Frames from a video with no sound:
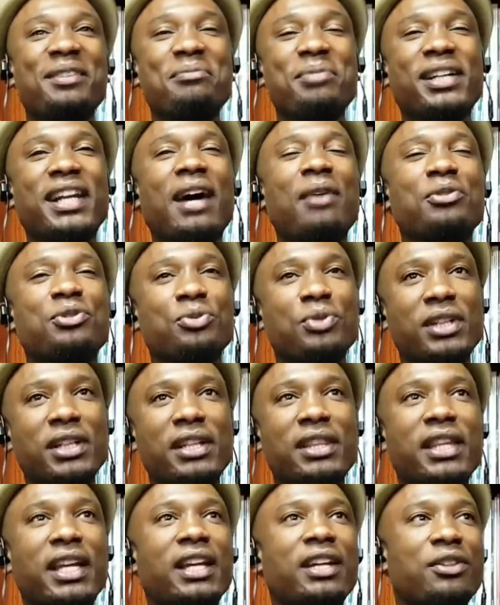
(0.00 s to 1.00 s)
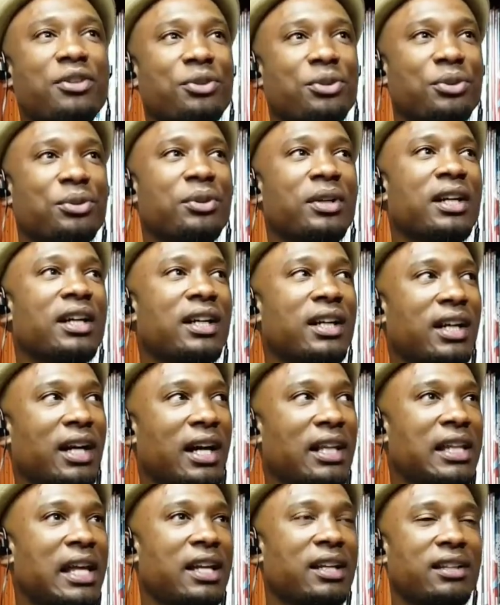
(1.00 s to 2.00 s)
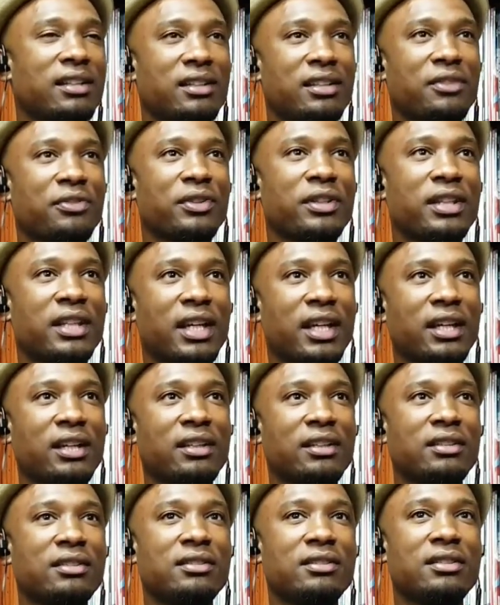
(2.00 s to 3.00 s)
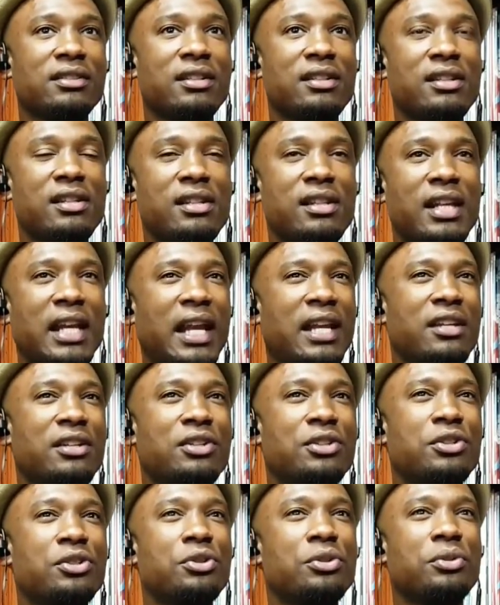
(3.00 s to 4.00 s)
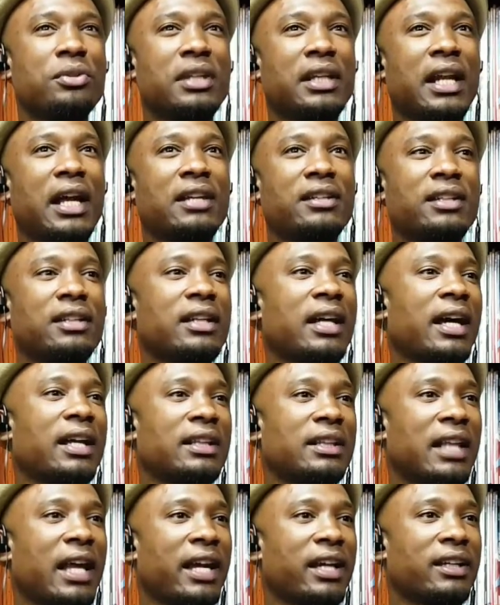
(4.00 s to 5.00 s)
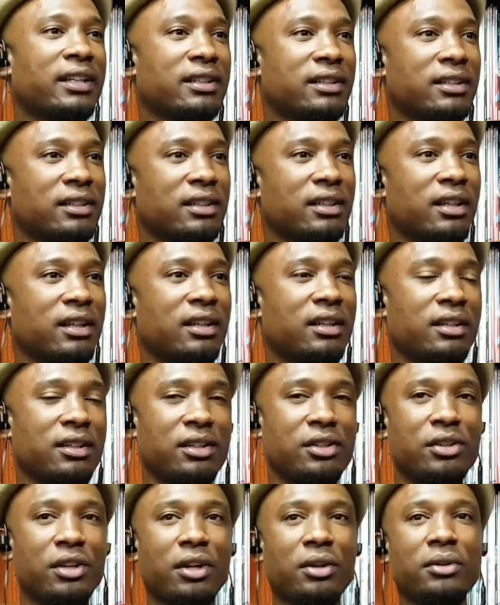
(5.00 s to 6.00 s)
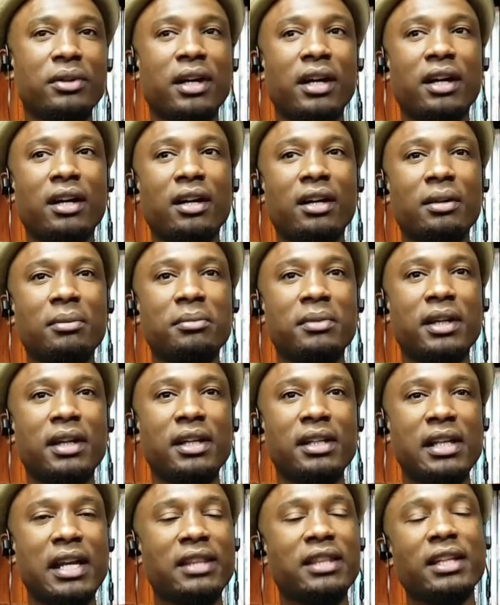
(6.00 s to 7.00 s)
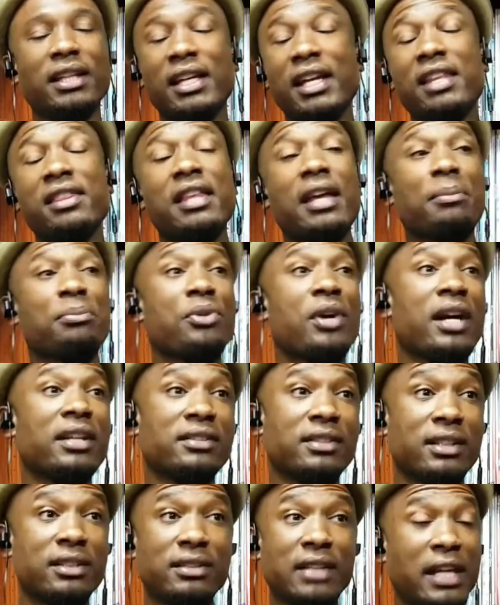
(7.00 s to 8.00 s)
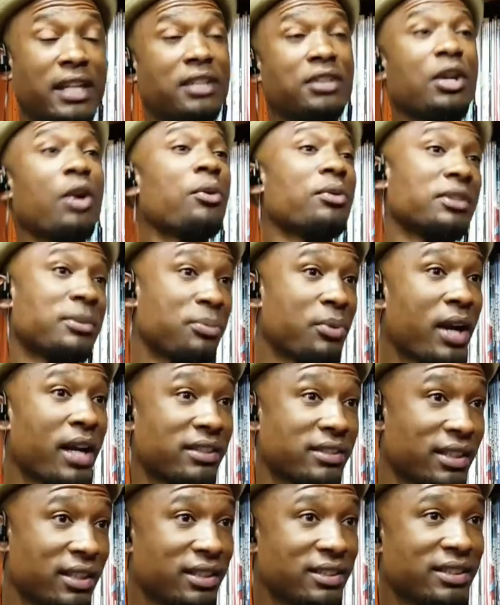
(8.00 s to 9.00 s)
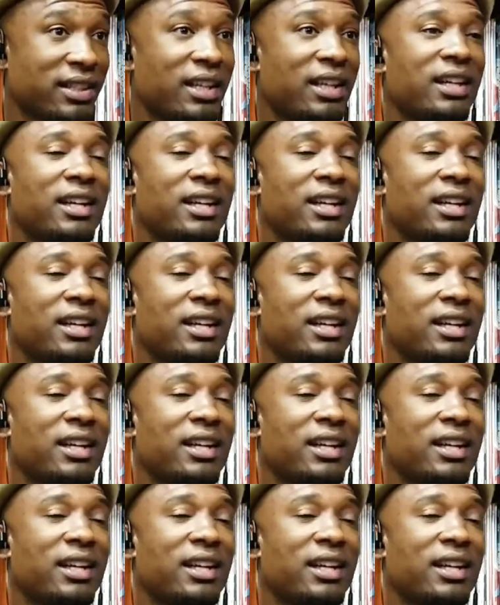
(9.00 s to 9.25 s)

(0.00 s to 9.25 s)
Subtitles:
But I was really thinking through a lot of the different things that I knew that I did not like, And I think in that process, I didn't know it was a process.